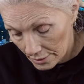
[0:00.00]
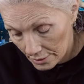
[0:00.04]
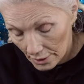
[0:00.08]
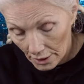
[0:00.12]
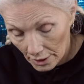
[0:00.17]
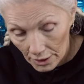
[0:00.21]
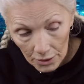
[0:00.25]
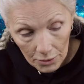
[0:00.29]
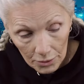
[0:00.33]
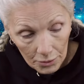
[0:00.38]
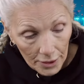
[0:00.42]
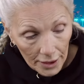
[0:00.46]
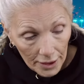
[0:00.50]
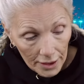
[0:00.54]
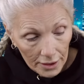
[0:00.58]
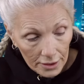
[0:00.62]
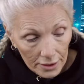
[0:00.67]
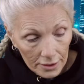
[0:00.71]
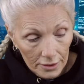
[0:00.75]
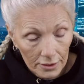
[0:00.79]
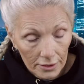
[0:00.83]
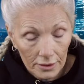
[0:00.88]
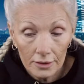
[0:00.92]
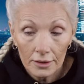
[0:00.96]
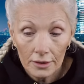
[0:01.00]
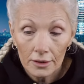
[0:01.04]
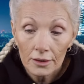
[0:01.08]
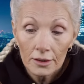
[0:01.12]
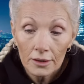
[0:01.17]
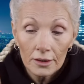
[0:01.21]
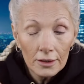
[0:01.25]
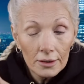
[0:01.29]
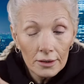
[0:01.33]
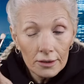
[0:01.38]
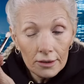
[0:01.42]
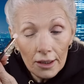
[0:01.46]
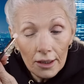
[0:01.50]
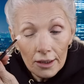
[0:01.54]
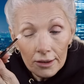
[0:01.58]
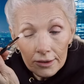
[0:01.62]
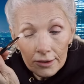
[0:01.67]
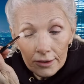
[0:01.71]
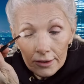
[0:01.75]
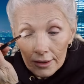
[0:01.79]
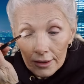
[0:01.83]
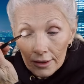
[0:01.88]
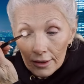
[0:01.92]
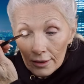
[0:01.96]
a quick
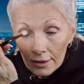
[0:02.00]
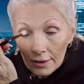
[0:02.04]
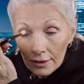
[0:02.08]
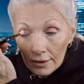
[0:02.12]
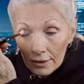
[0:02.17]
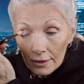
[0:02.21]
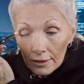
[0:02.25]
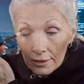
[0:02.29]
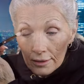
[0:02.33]
dusting.